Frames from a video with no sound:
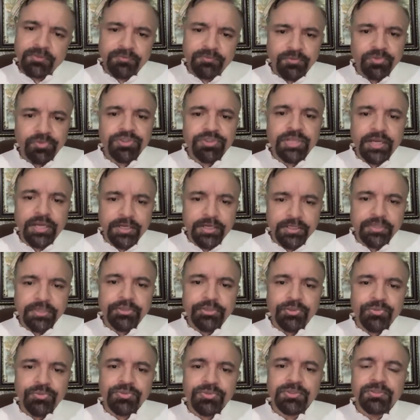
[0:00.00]
of course, carried the
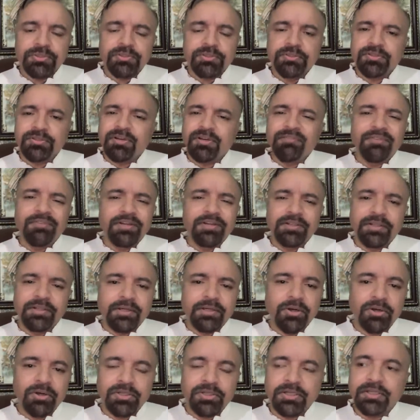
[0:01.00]
news somewhere in
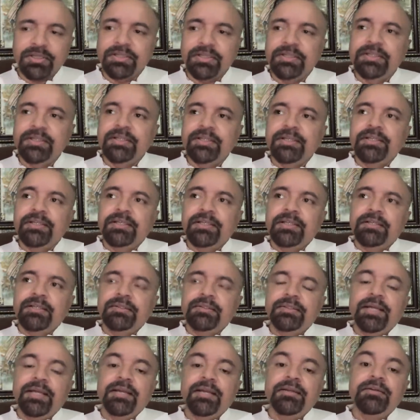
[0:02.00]
a corner.
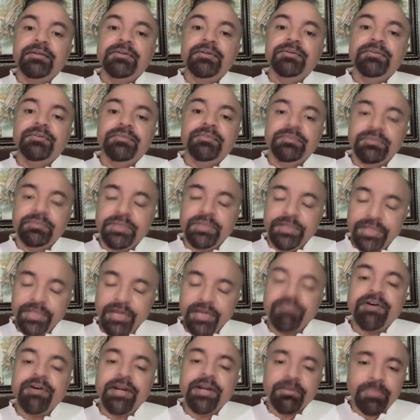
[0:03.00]
Then
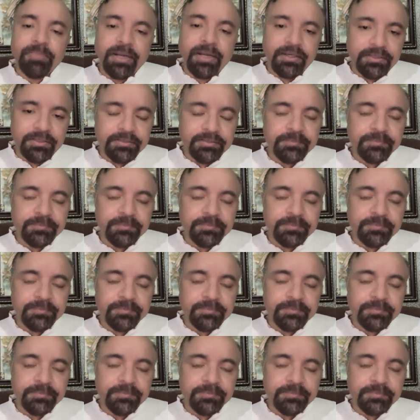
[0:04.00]
India fired back,